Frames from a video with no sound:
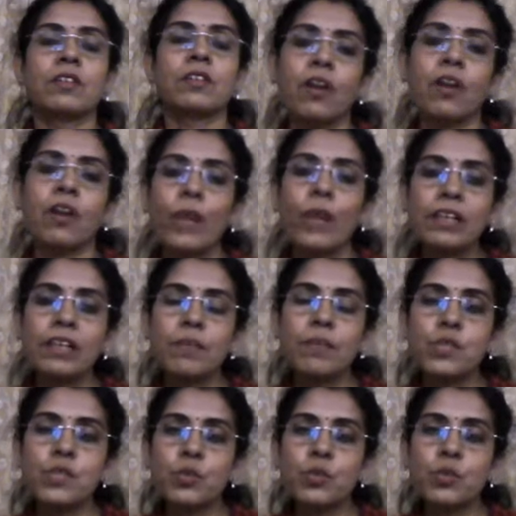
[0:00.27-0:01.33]
Welcome
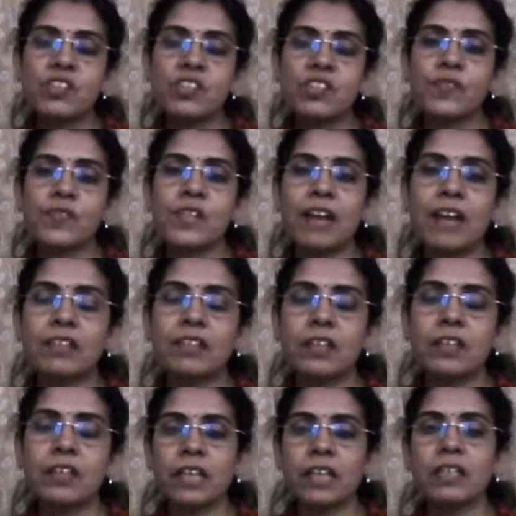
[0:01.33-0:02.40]
students of Standard
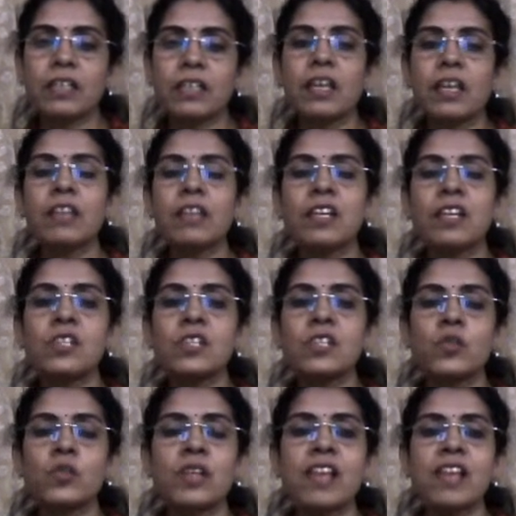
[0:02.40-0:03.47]
9 in the
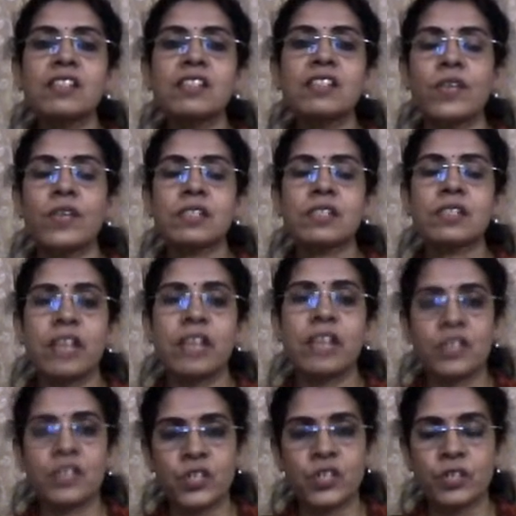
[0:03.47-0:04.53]
History and Civics
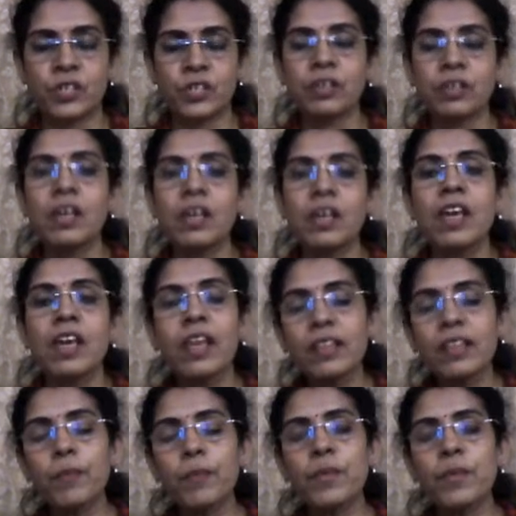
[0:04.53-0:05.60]
session. In the
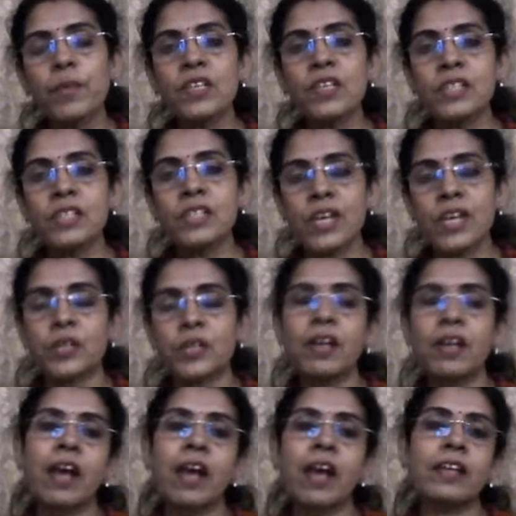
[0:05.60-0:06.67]
previous session,
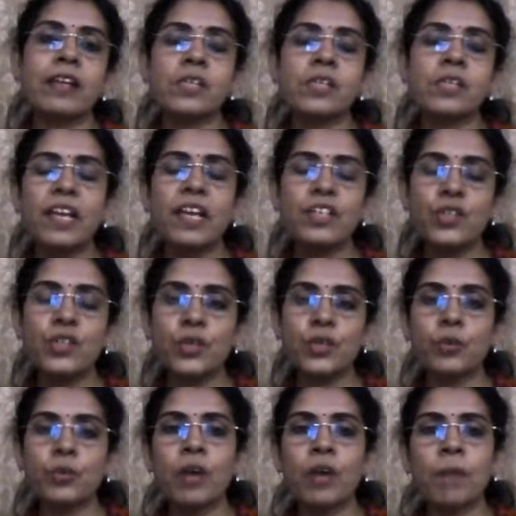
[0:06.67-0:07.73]
I had explained to
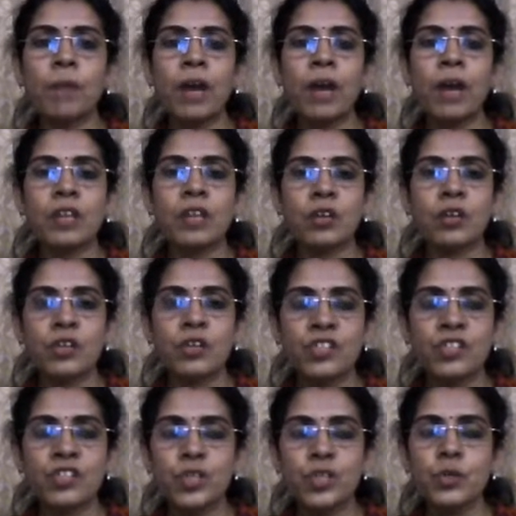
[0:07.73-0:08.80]
you about our
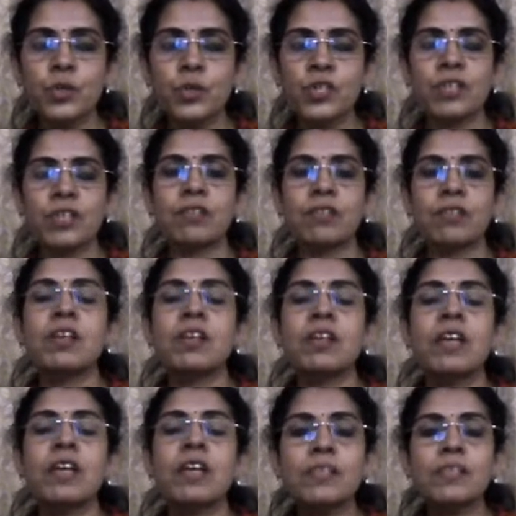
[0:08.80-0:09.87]
Constitution,
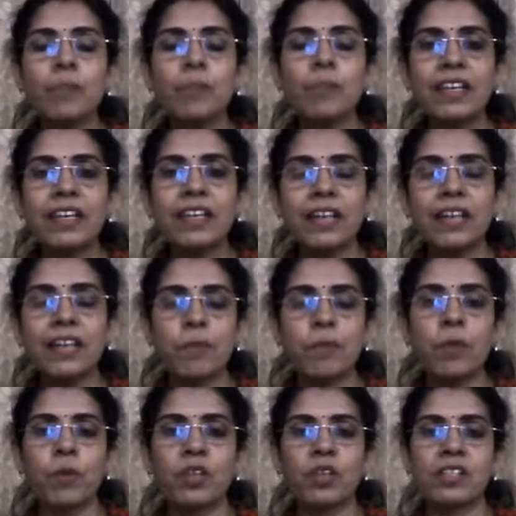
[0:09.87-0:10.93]
its meaning and
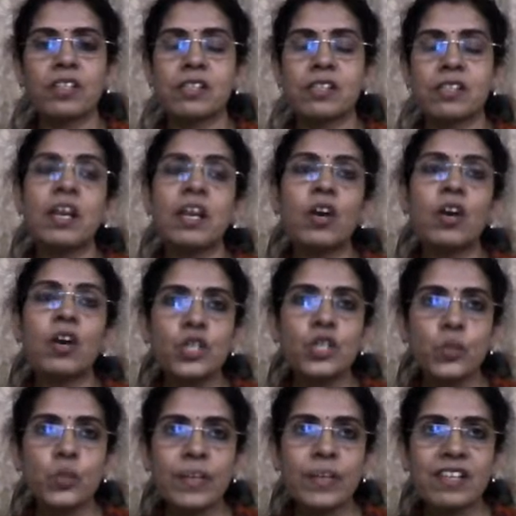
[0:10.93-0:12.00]
importance,
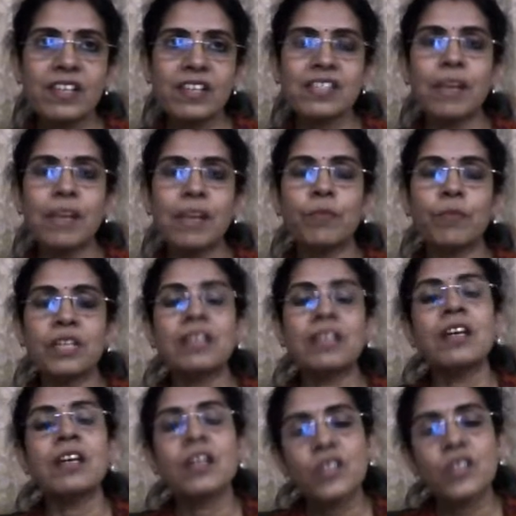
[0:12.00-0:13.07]
Constituent Assembly,
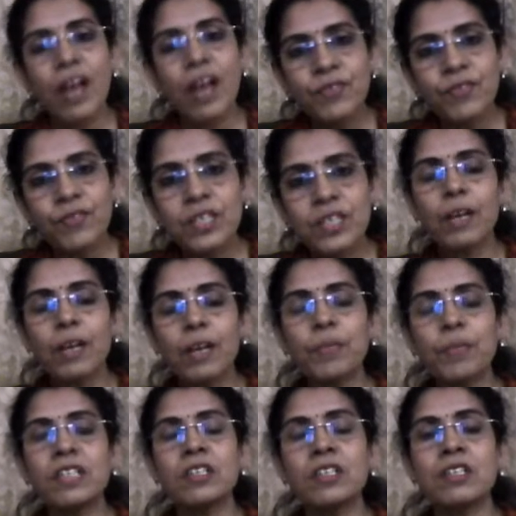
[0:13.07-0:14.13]
Drafting
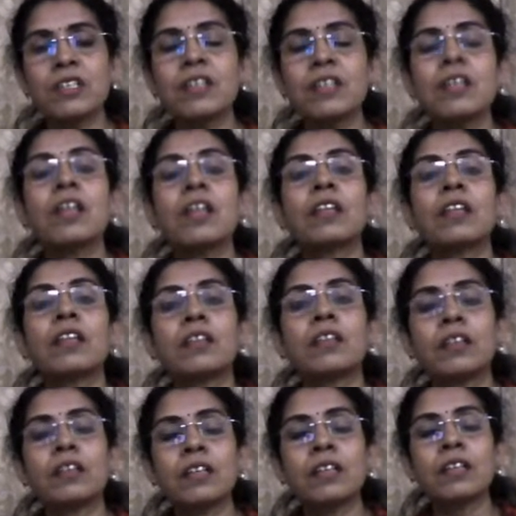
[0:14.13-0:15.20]
Committee,
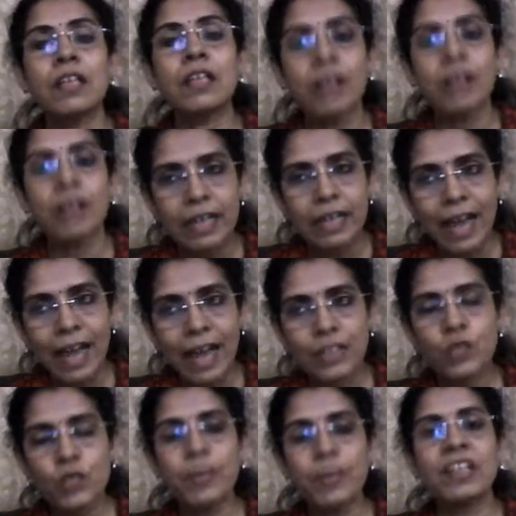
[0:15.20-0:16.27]
the
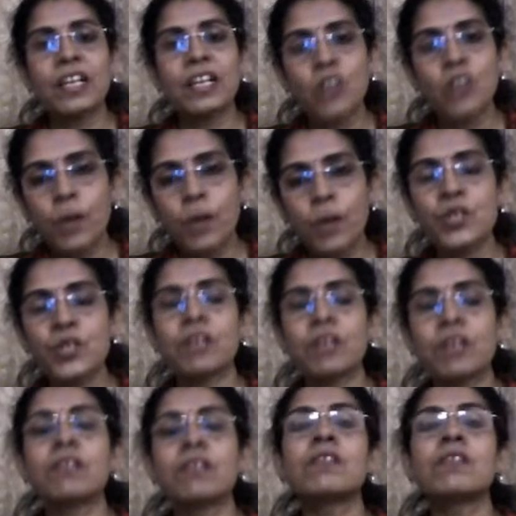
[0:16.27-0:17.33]
enactment,
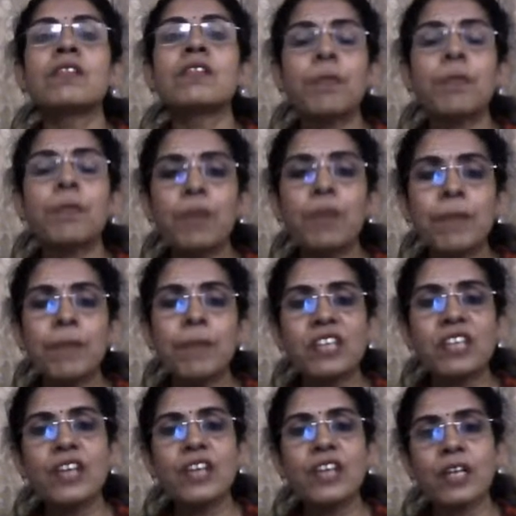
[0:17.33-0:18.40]
adoption,
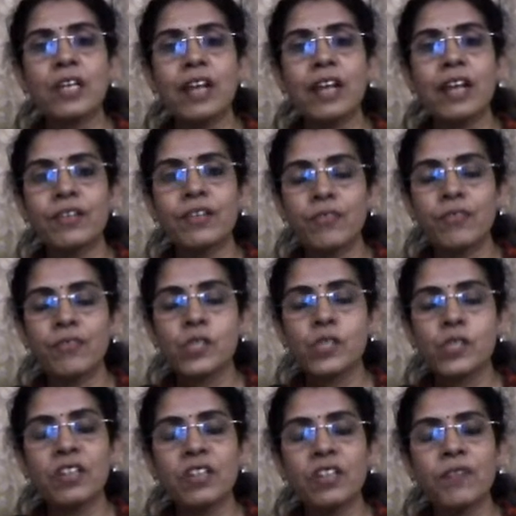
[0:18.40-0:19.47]
implementation and
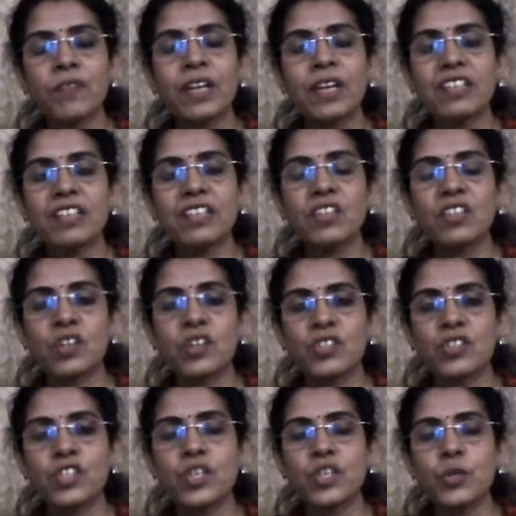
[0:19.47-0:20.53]
enforcement of the Indian
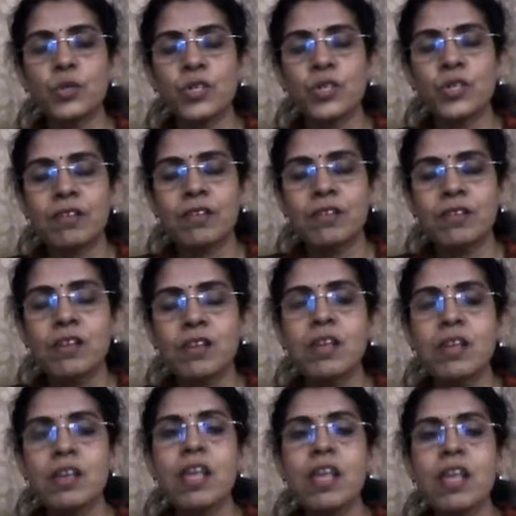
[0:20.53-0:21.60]
Constitution,
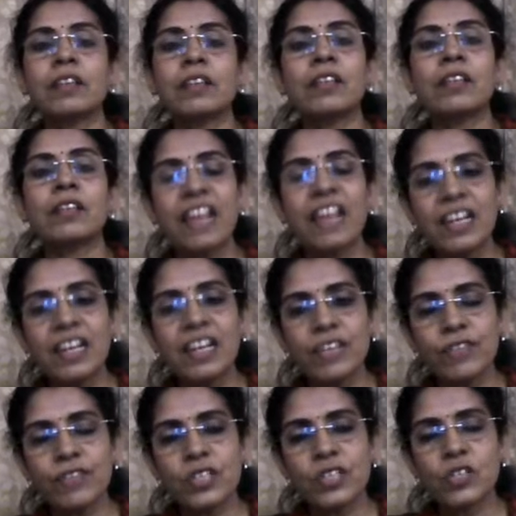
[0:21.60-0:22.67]
the salient
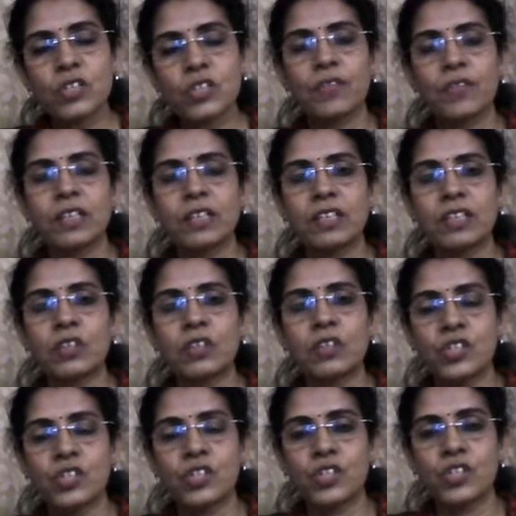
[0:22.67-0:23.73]
features of the Indian
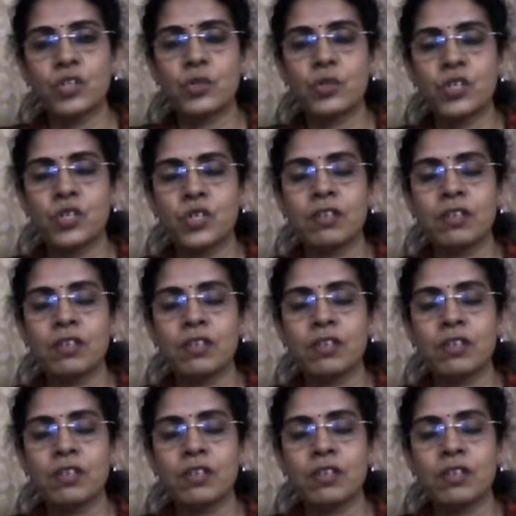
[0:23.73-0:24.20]
Constitution.